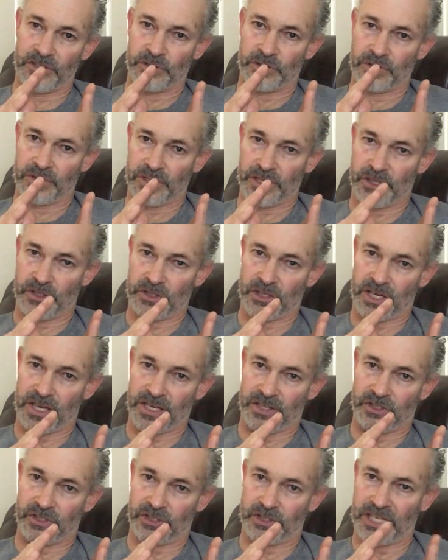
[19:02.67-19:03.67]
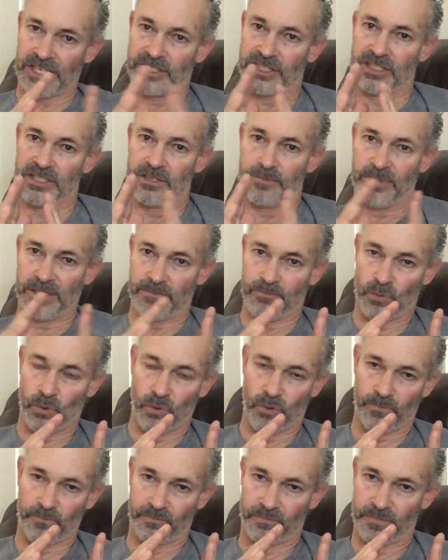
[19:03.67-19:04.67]
has centred a bit
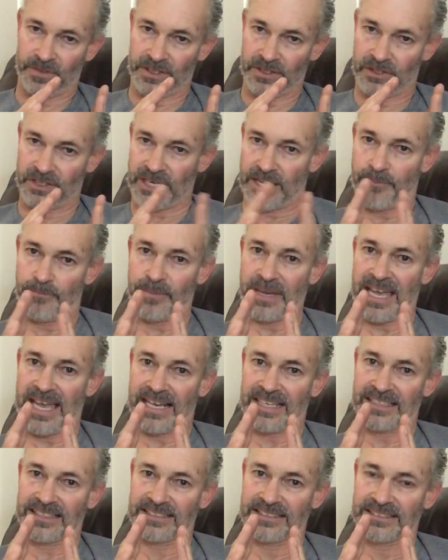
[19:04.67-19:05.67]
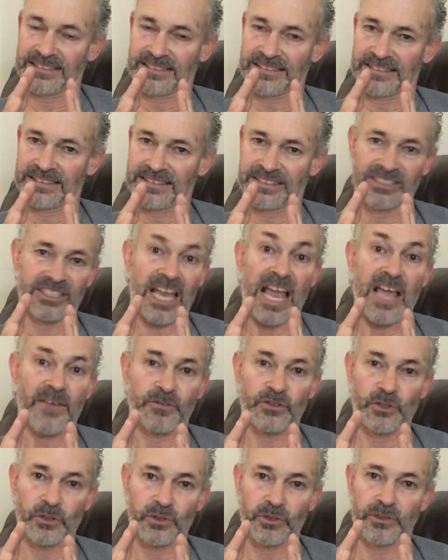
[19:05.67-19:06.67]
more, is come back, because they
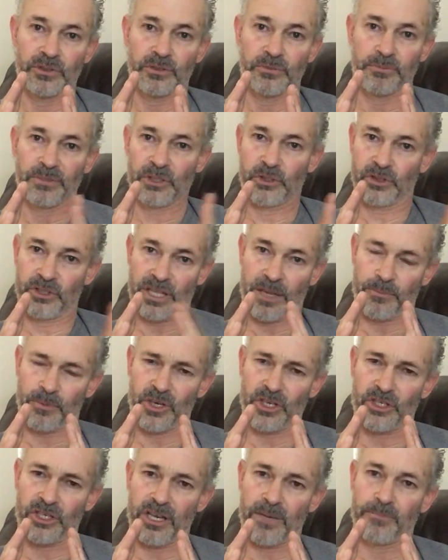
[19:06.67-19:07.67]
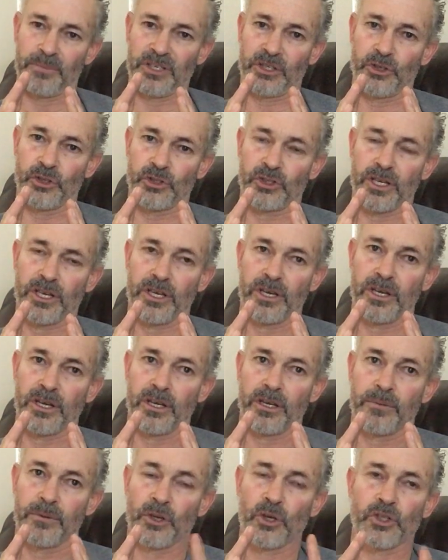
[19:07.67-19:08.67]
have to, because of that pressure. Because
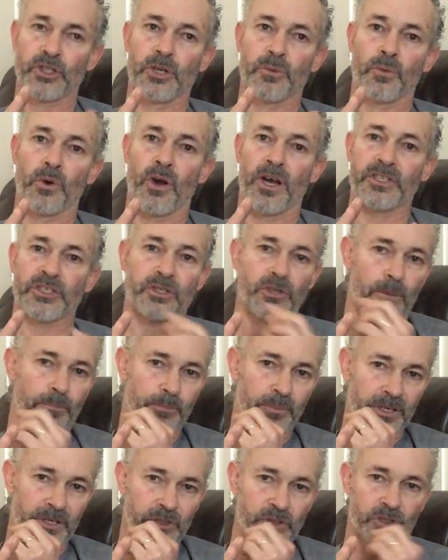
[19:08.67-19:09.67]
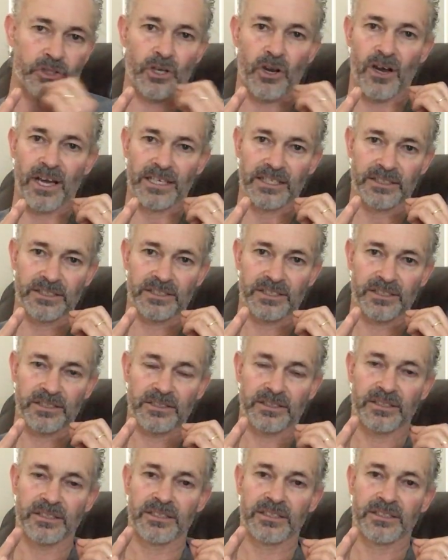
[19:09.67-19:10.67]
the right's not being silent,
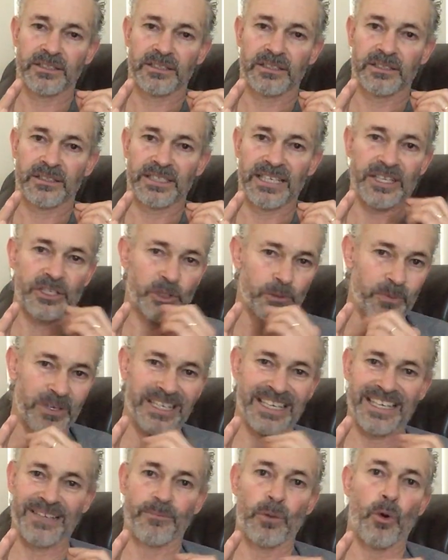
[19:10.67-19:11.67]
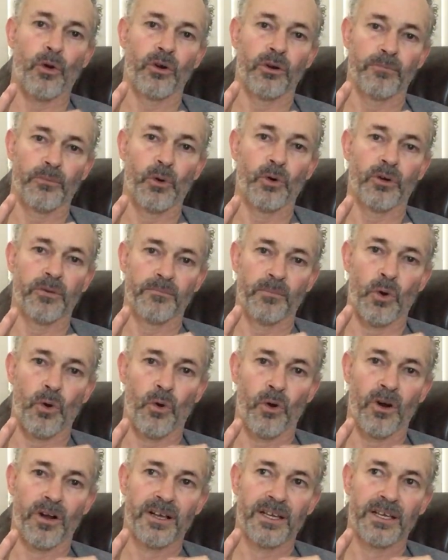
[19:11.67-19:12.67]
it's speaking more and more and
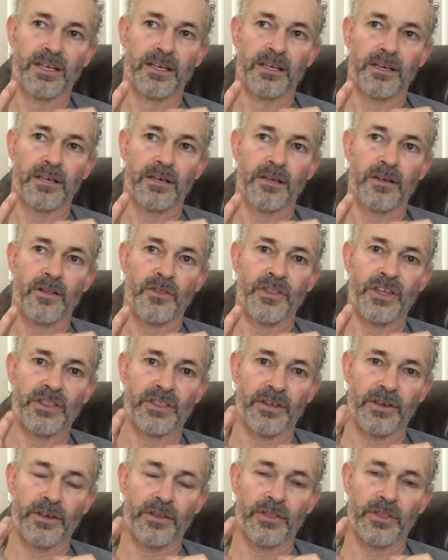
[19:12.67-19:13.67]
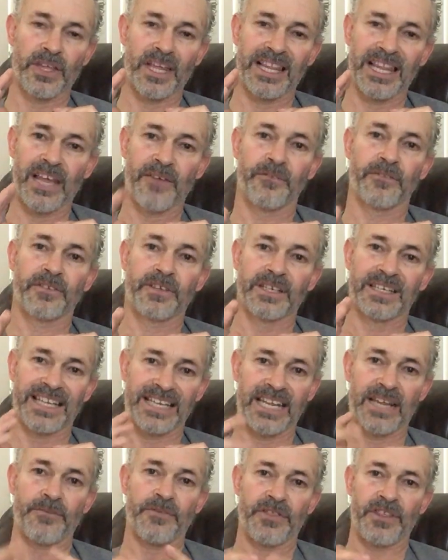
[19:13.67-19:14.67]
more, then the
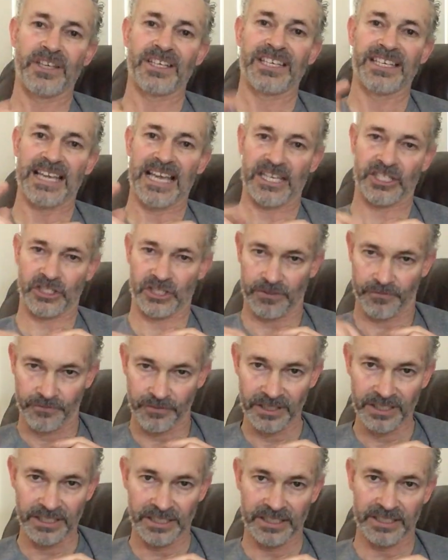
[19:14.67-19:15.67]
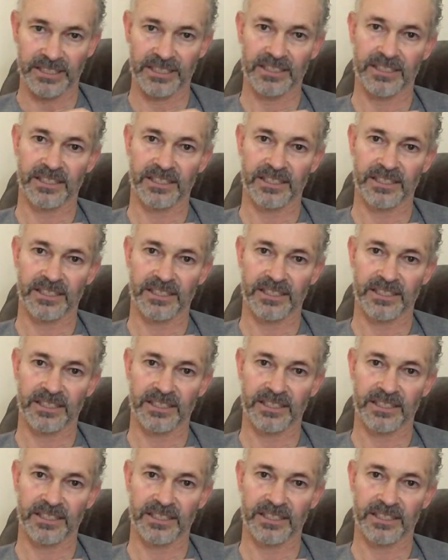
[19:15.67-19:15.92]
left thinking has to flee.